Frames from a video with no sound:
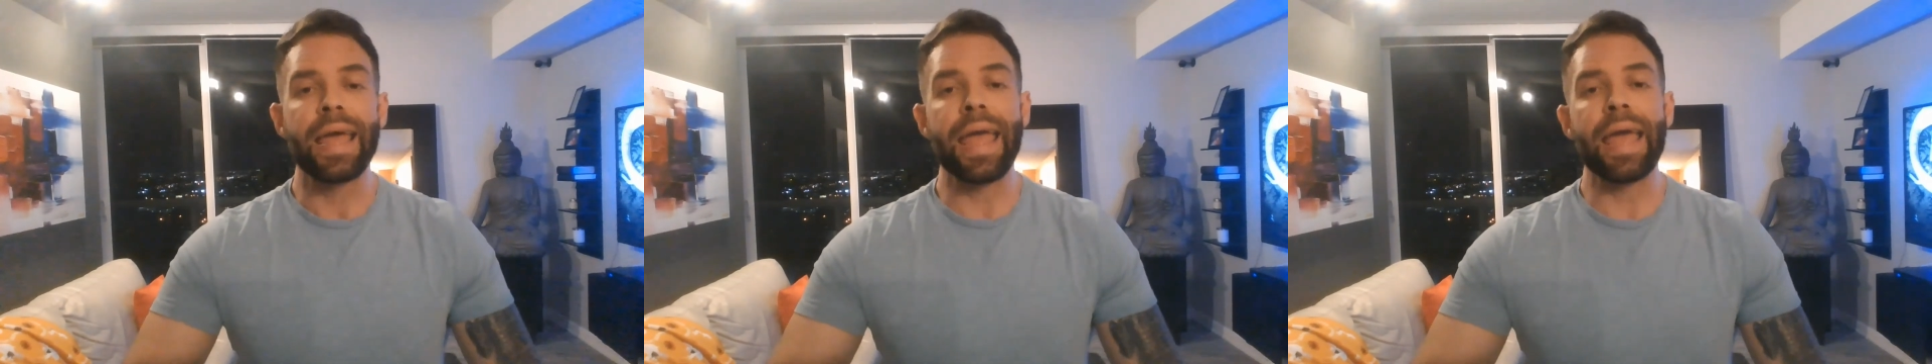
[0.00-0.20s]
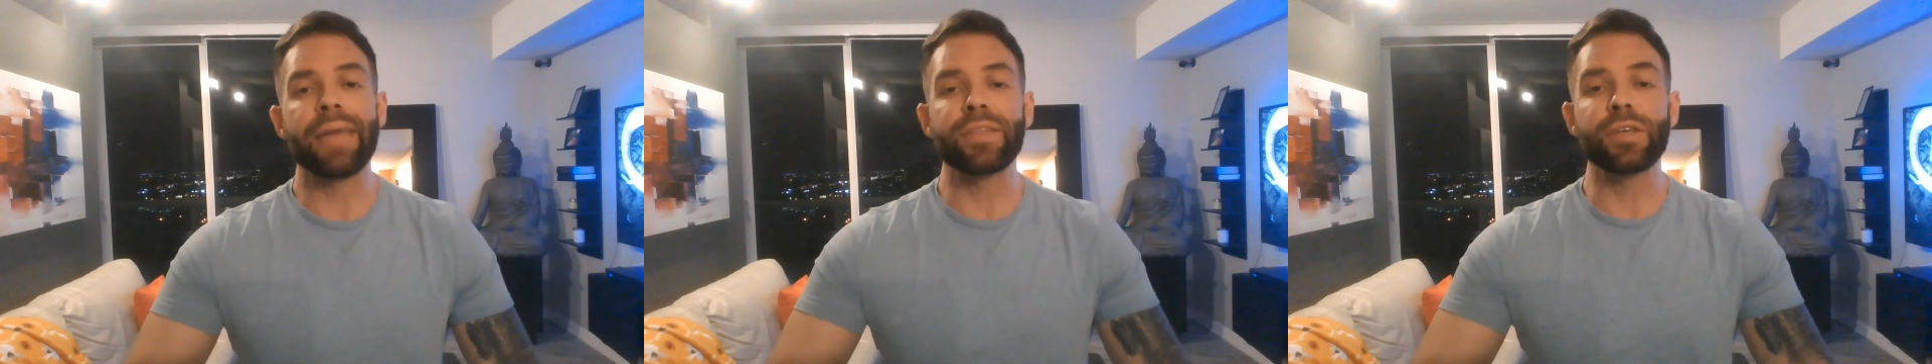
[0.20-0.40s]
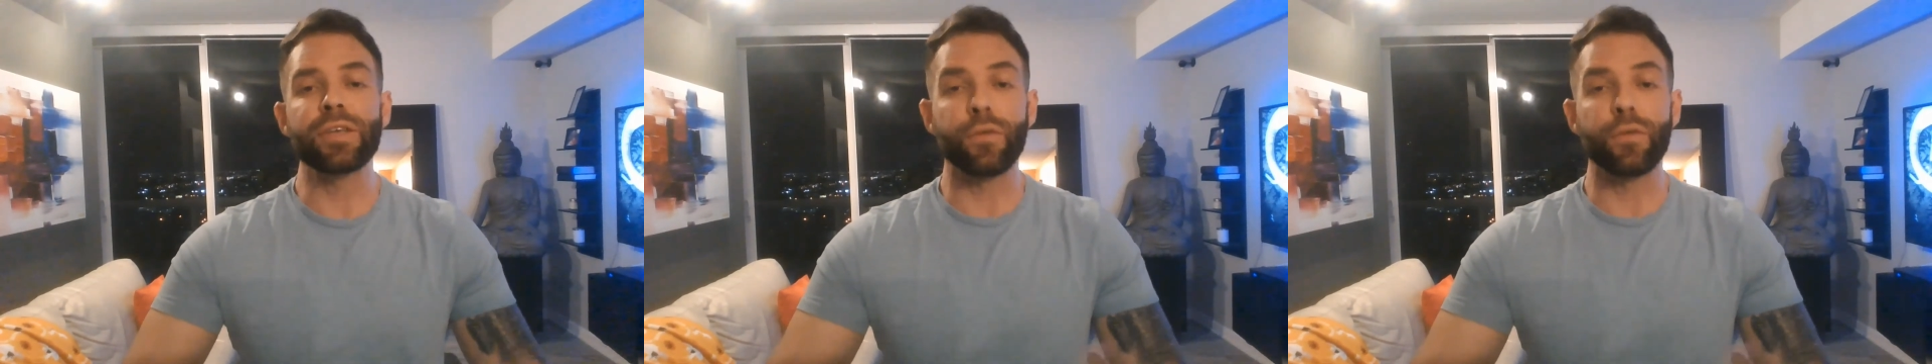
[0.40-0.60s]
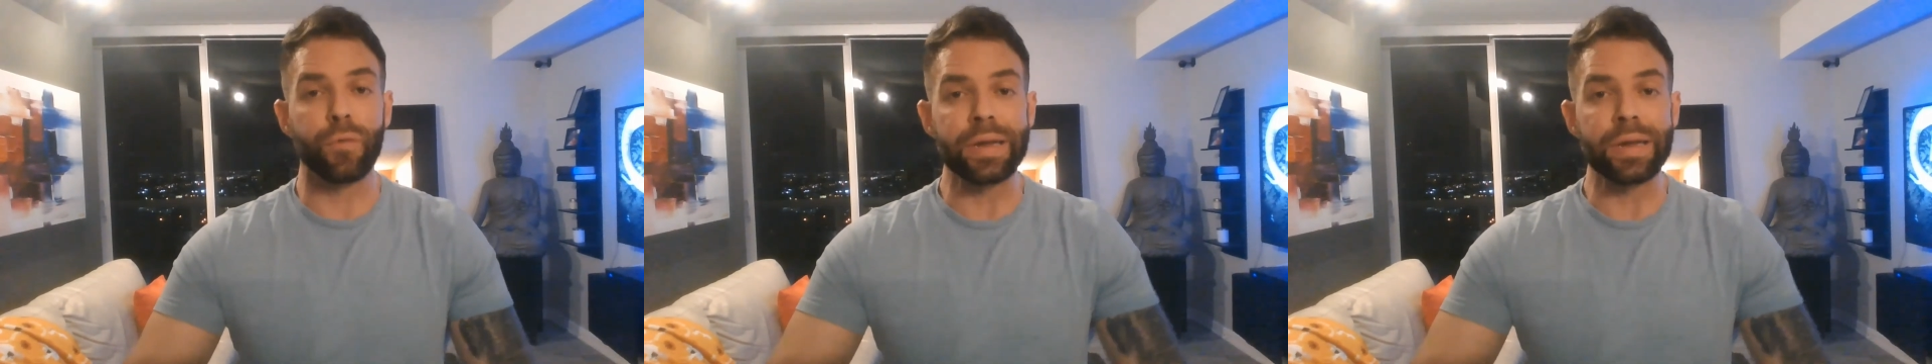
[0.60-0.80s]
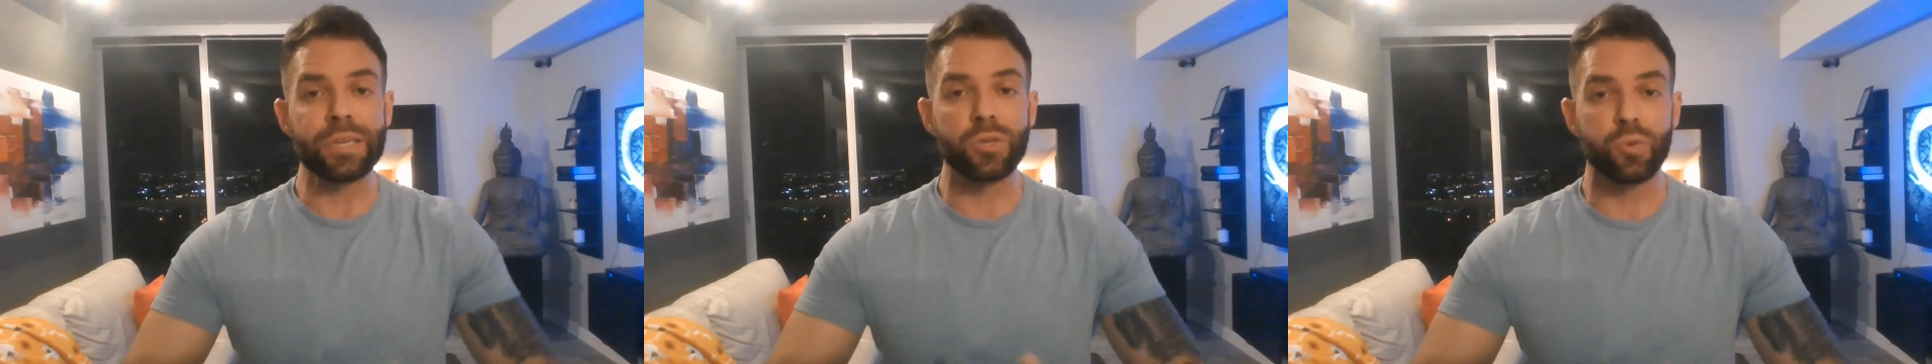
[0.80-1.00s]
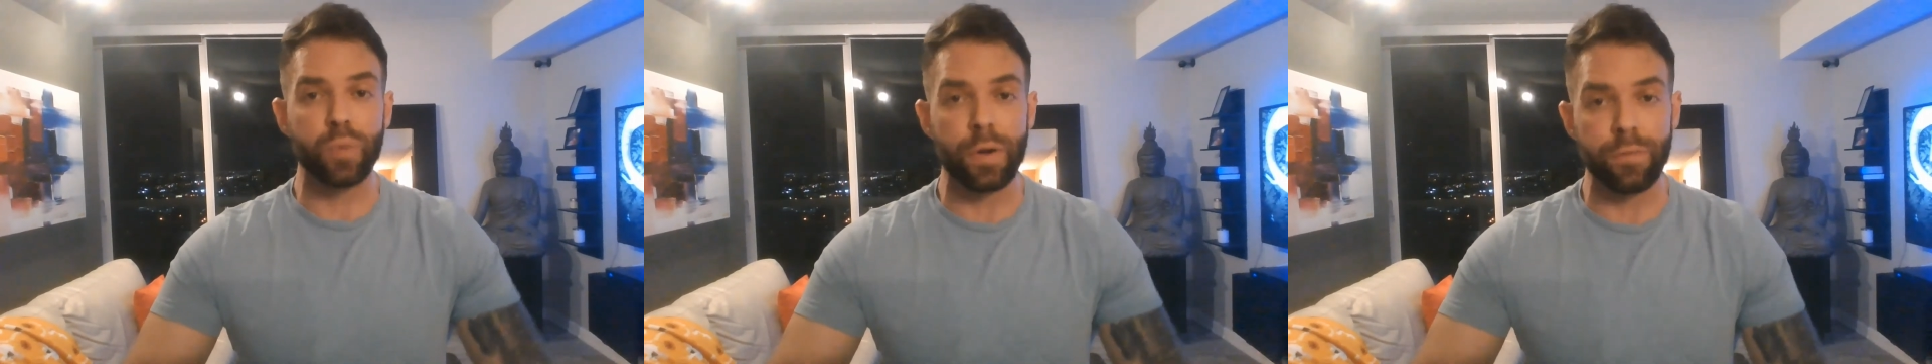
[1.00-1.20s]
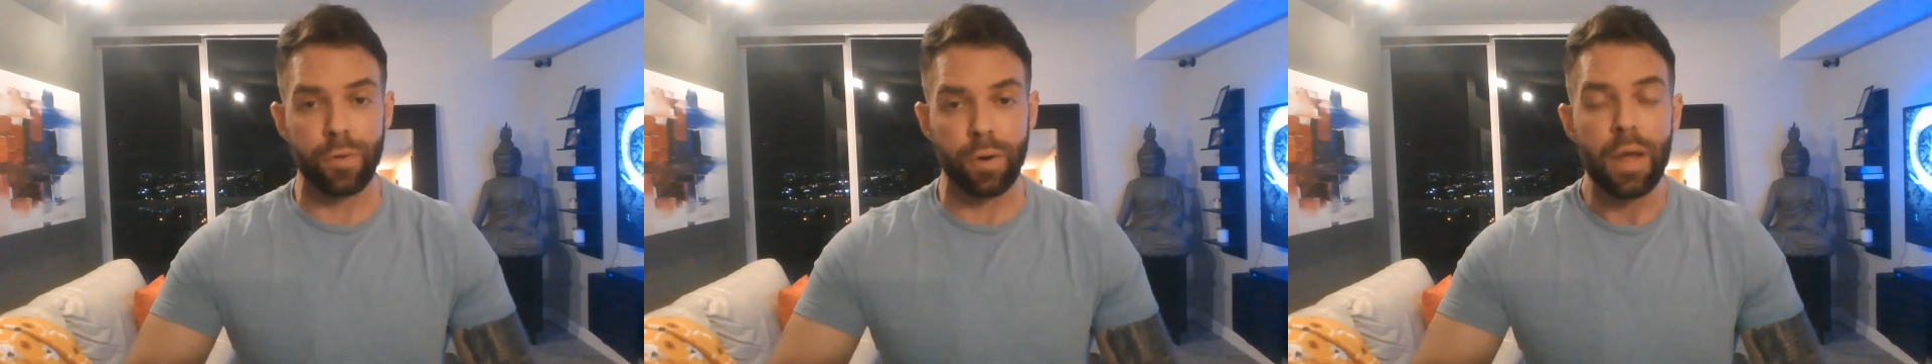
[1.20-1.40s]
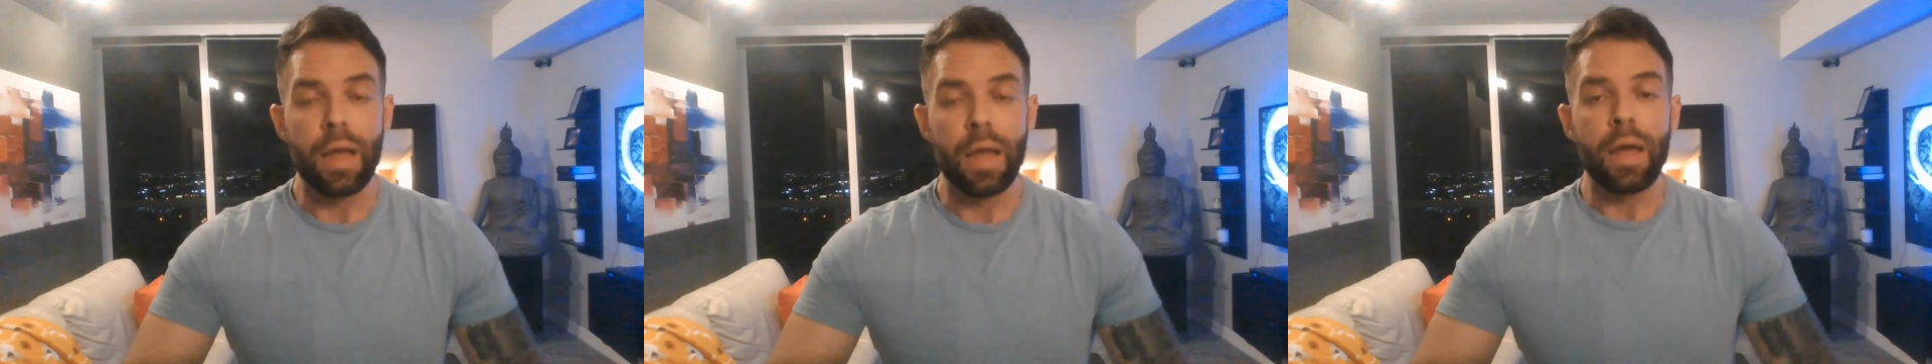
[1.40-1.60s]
and the Euphrates River.